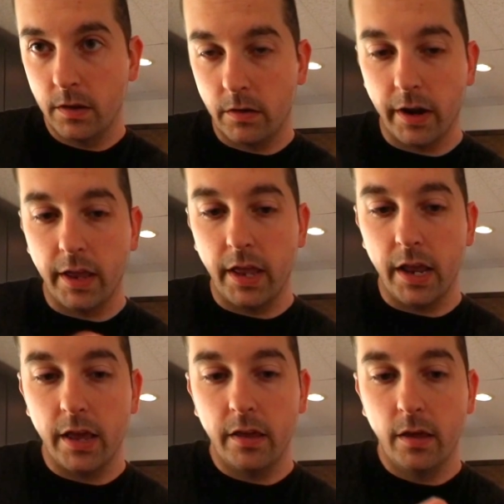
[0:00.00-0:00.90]
Right, and
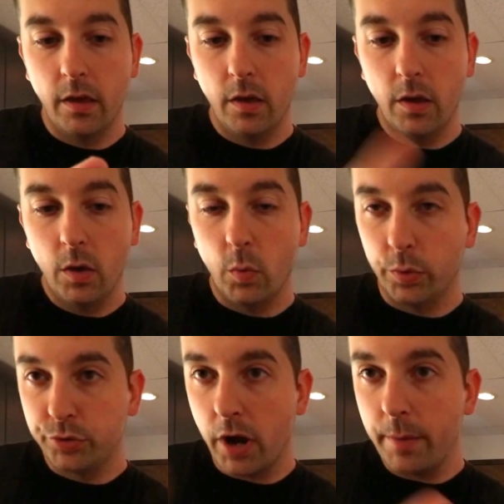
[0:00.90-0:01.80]
it
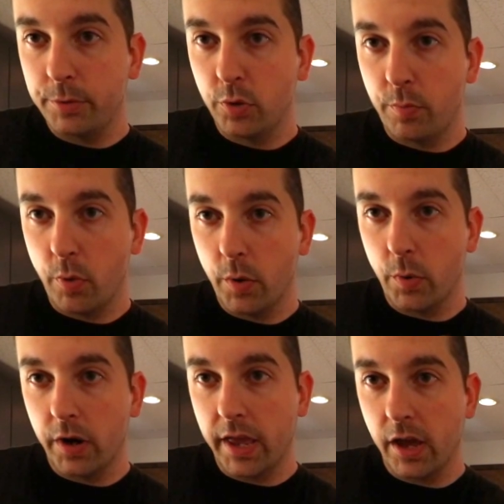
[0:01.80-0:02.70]
will drop to a point
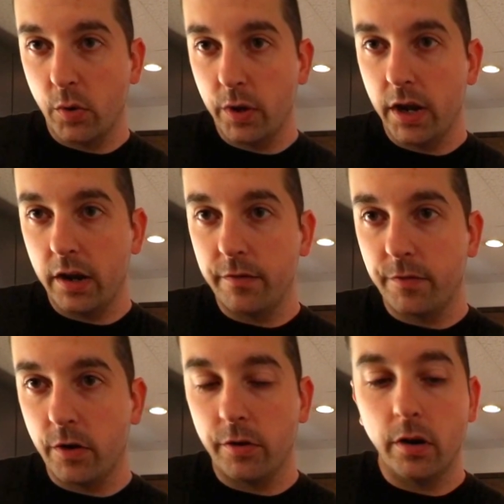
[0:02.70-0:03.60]
where it can't go in any
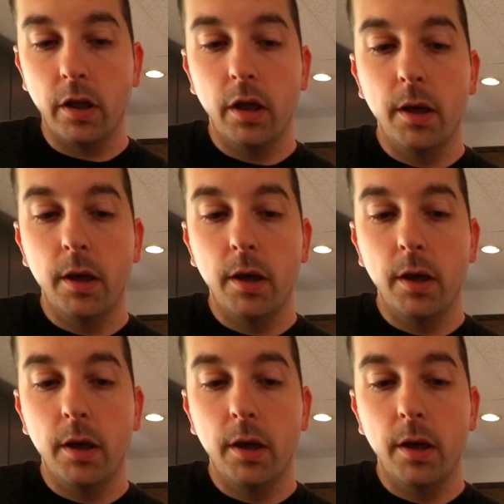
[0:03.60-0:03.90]
further,